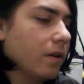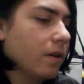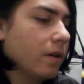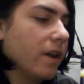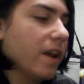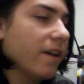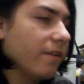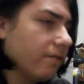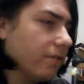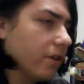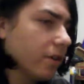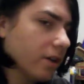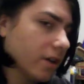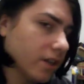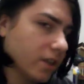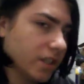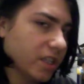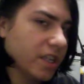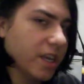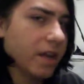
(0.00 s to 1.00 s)
if you're
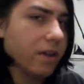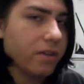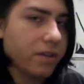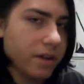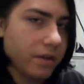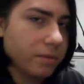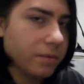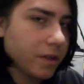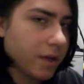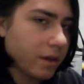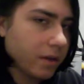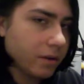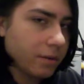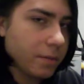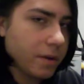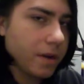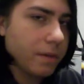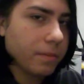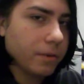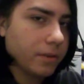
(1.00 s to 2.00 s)
going to sell them to other
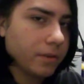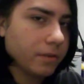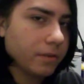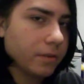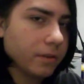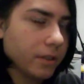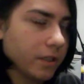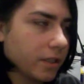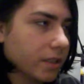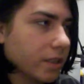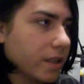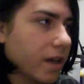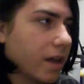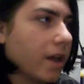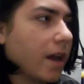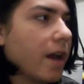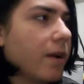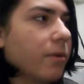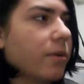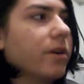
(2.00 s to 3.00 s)
people, just
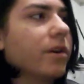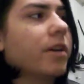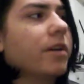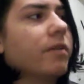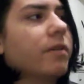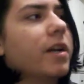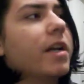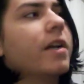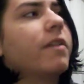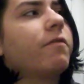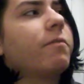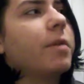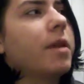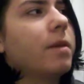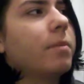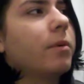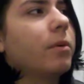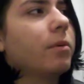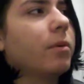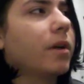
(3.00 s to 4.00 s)
like I wouldn't agree if
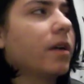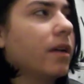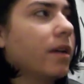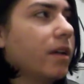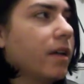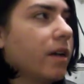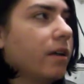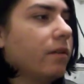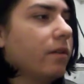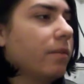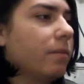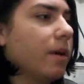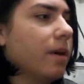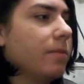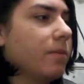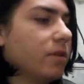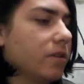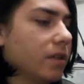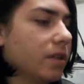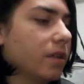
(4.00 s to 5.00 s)
people were going to download my
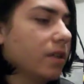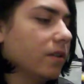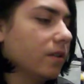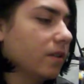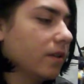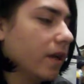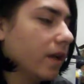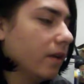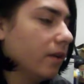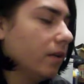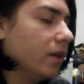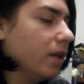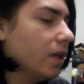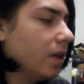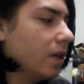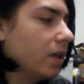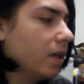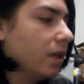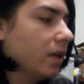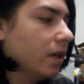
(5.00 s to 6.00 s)
music and sell,
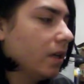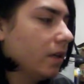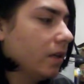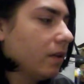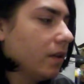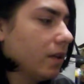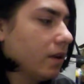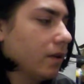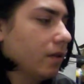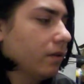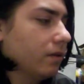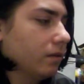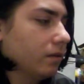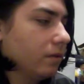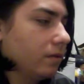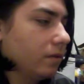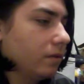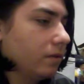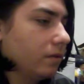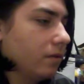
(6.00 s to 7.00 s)

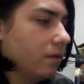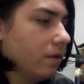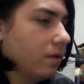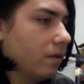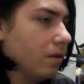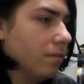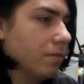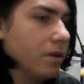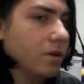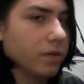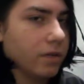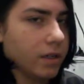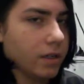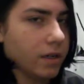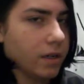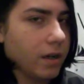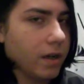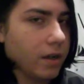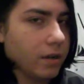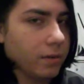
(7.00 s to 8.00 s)
the music
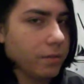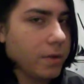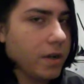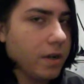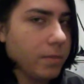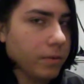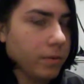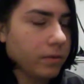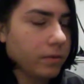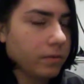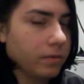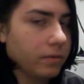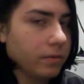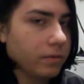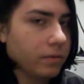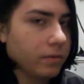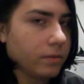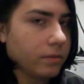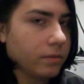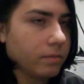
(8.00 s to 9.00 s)
to other people.
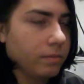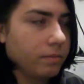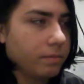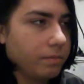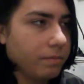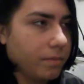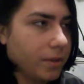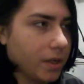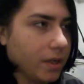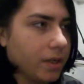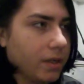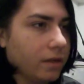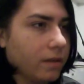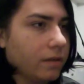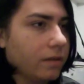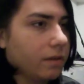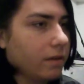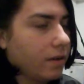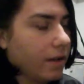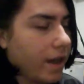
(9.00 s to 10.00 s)
But
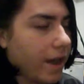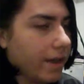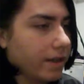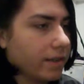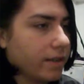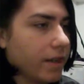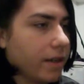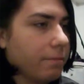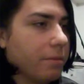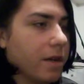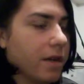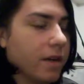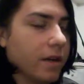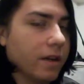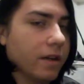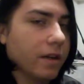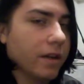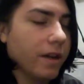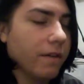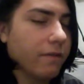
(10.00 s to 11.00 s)
as that being
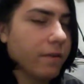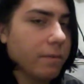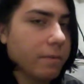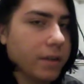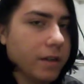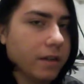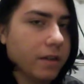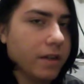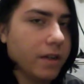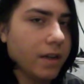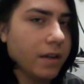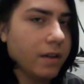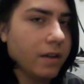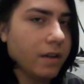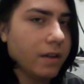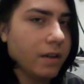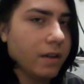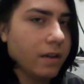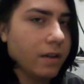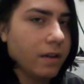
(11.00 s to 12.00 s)
an inevitability,
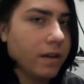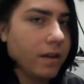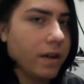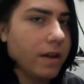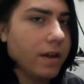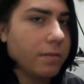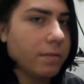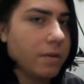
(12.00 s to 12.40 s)
and